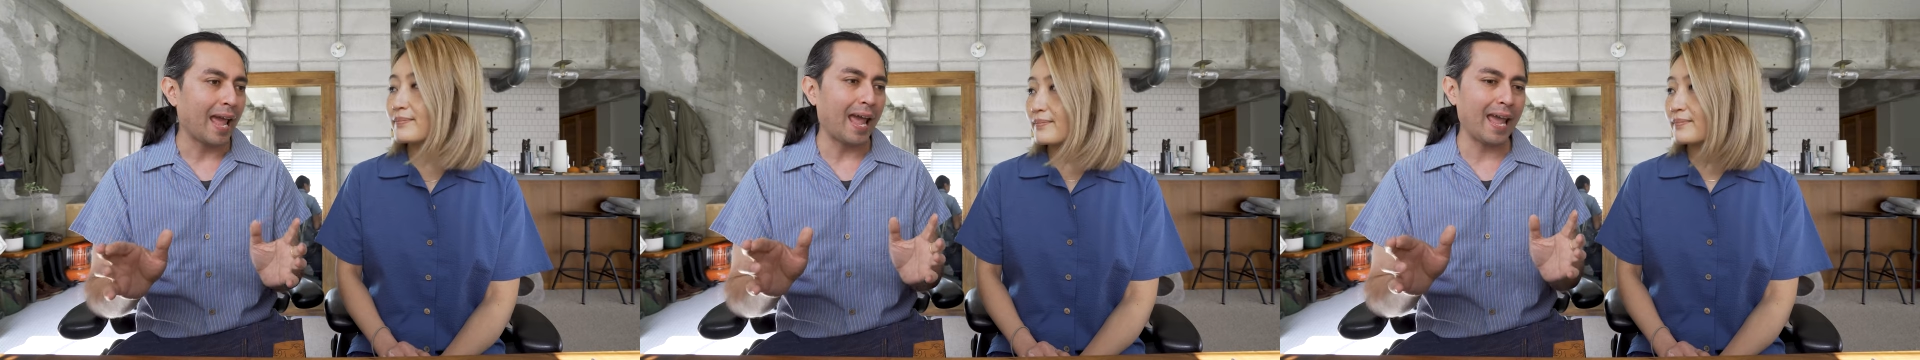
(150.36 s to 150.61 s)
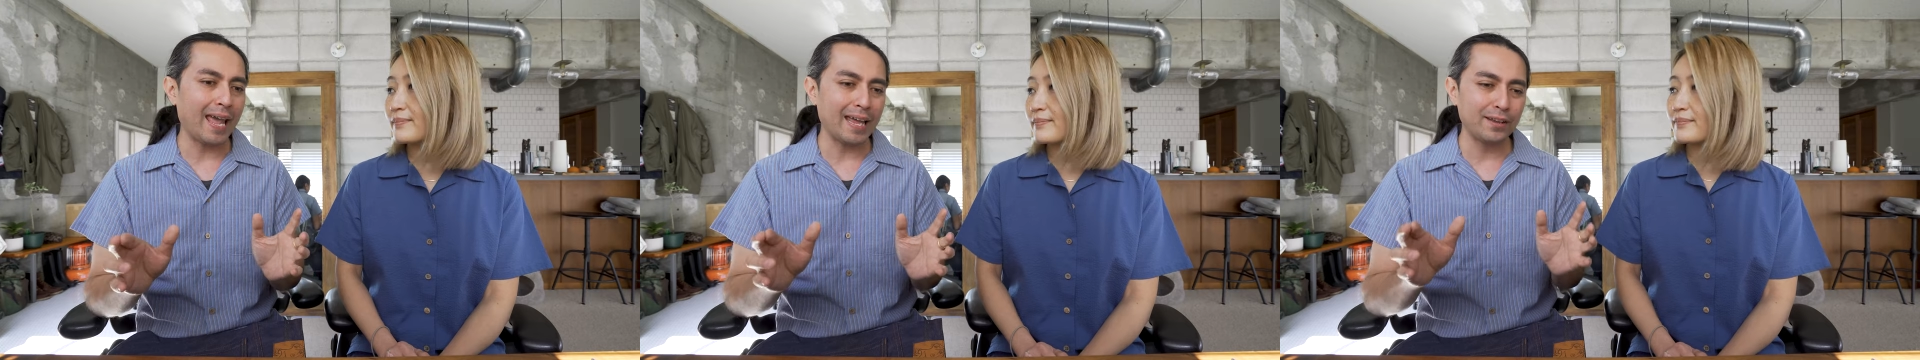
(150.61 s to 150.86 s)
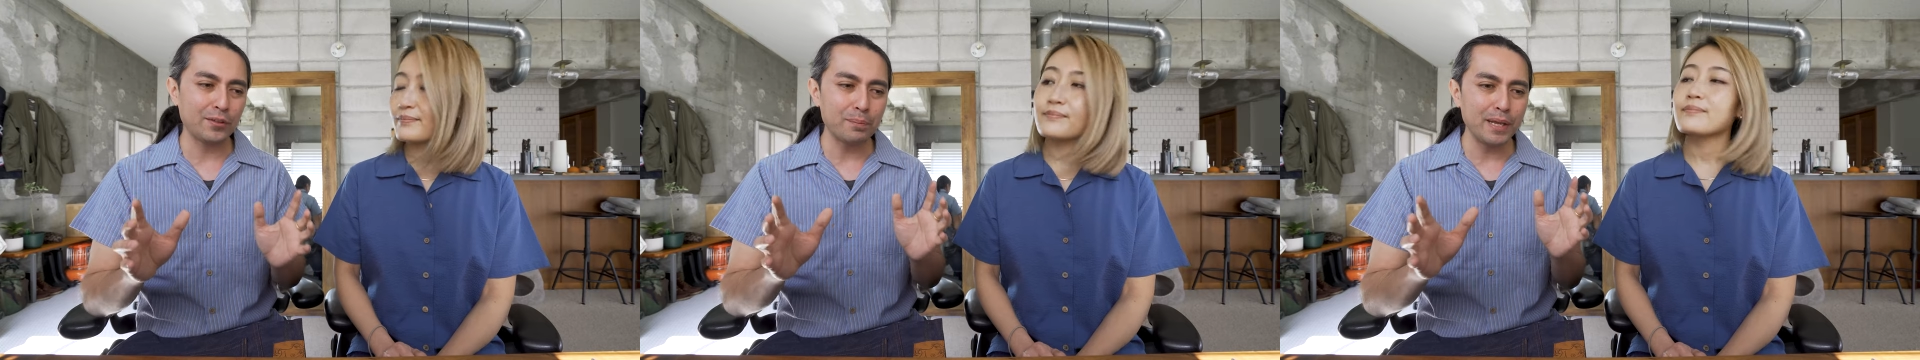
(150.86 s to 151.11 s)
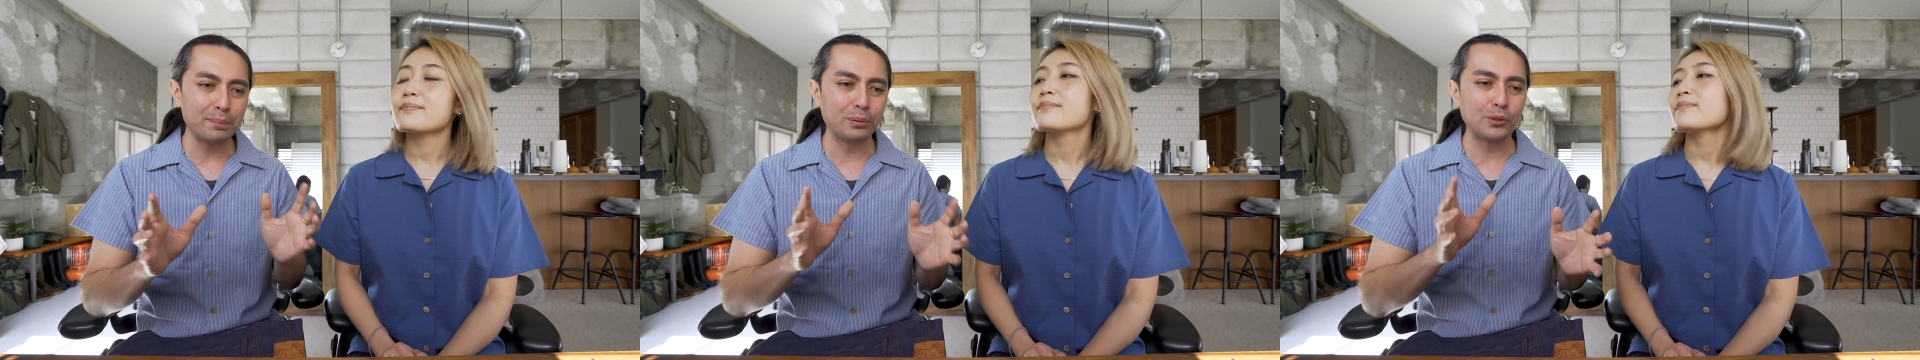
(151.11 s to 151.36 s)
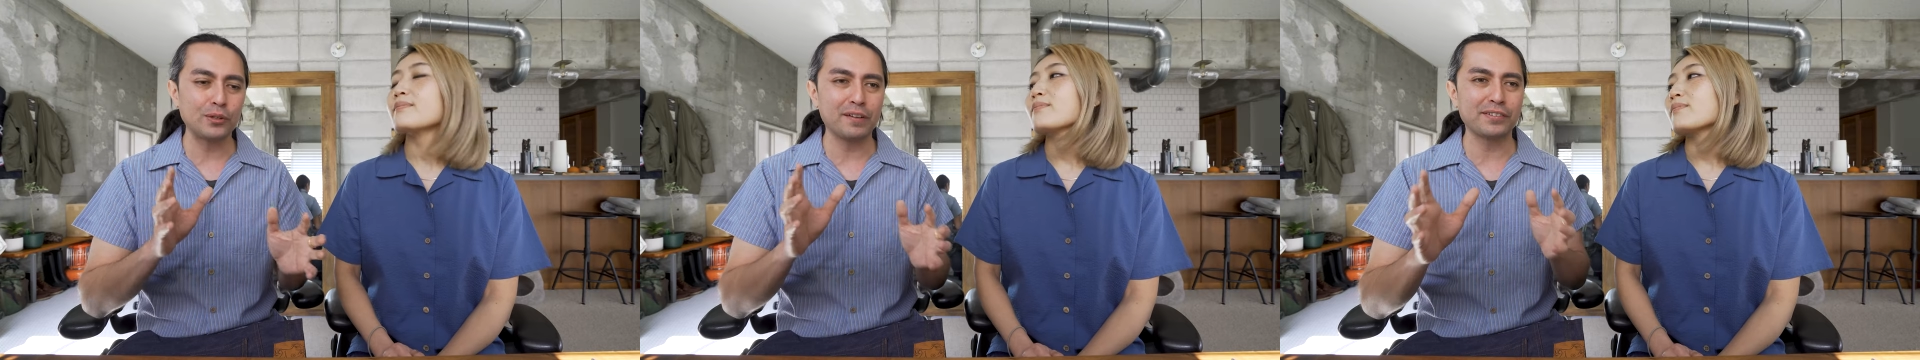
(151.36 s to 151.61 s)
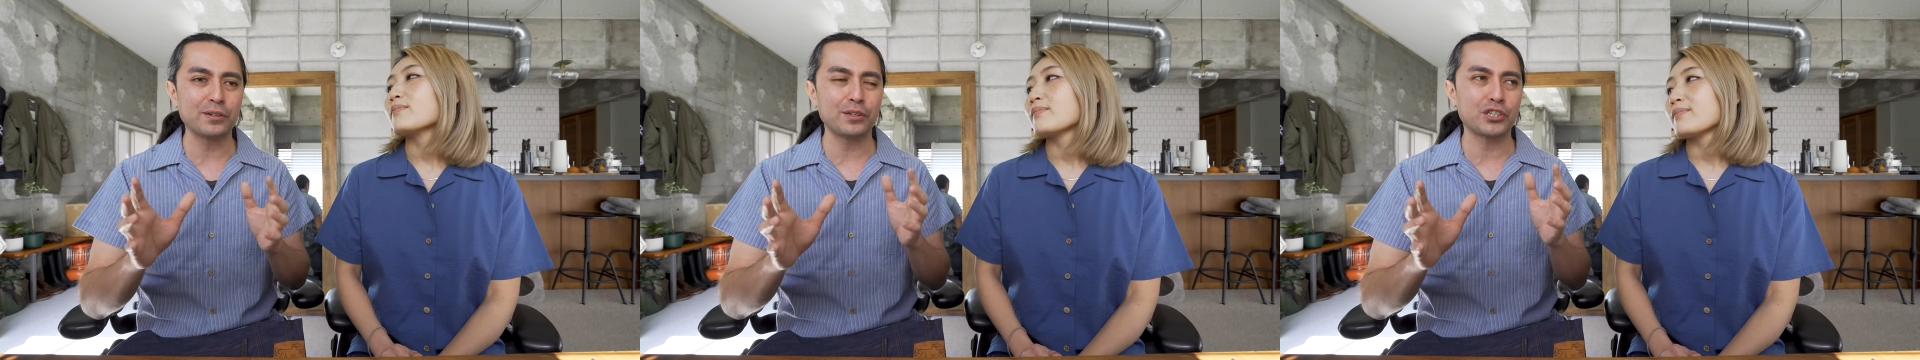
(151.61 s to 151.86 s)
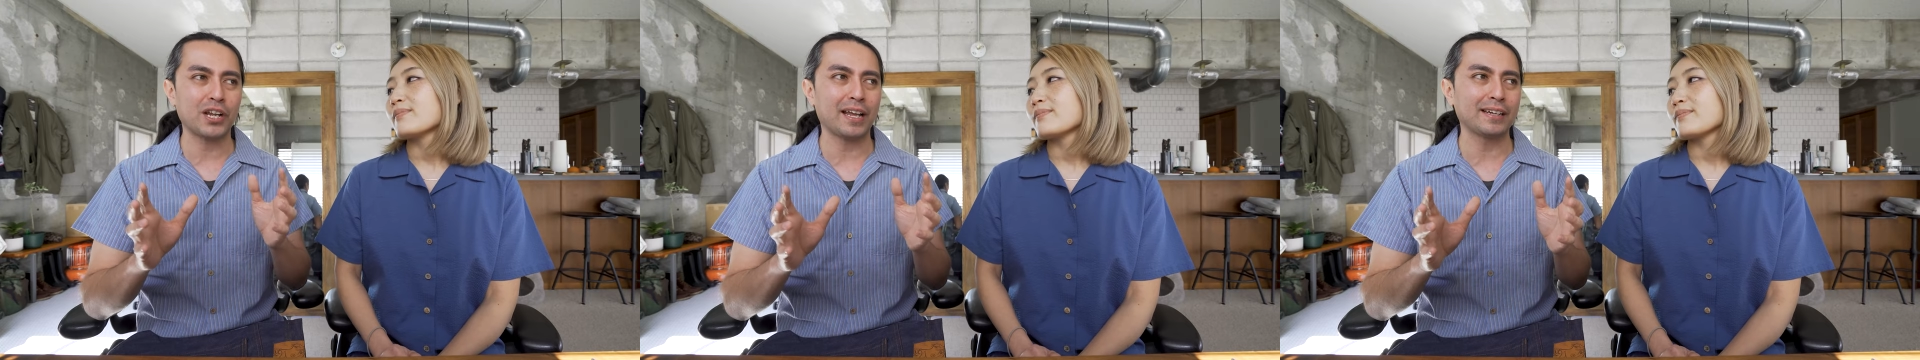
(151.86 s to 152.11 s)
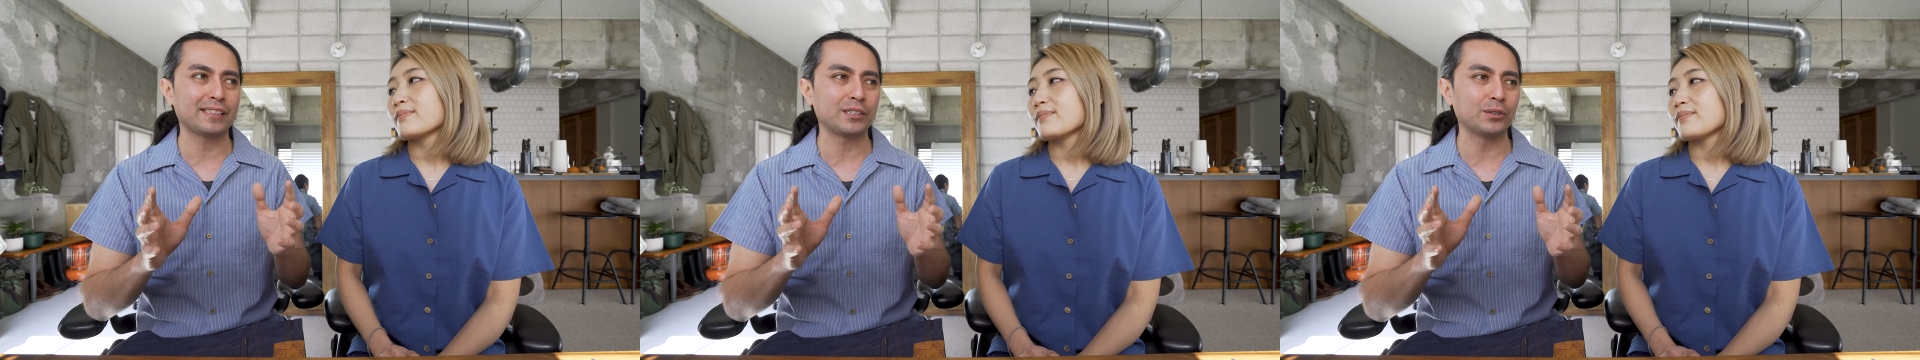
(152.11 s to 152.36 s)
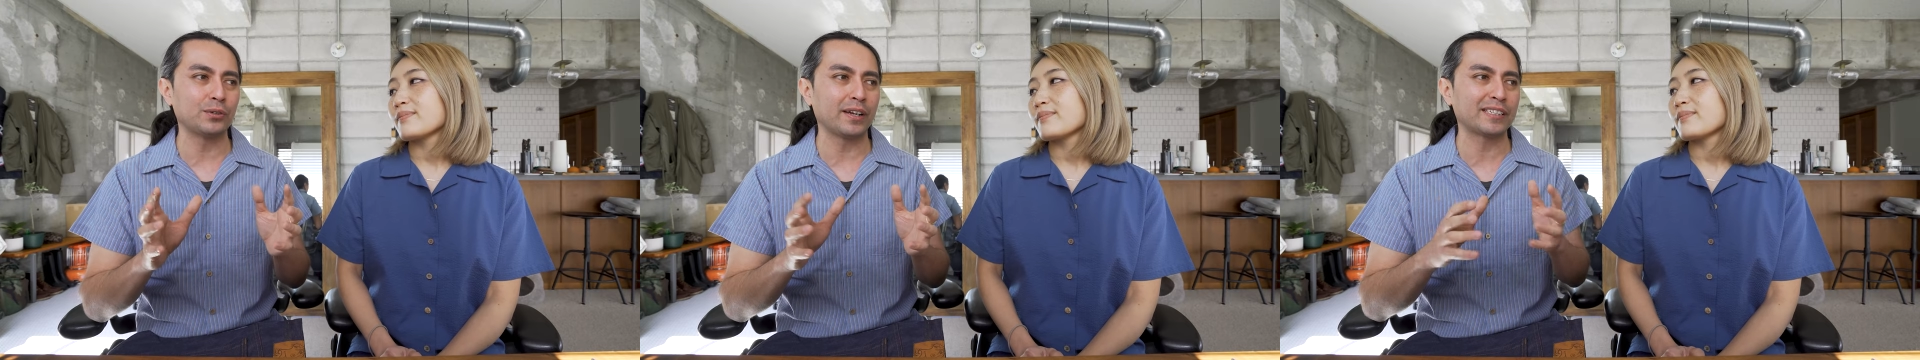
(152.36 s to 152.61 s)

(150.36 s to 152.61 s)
Speaker 1: And the mid blue gives you a chance to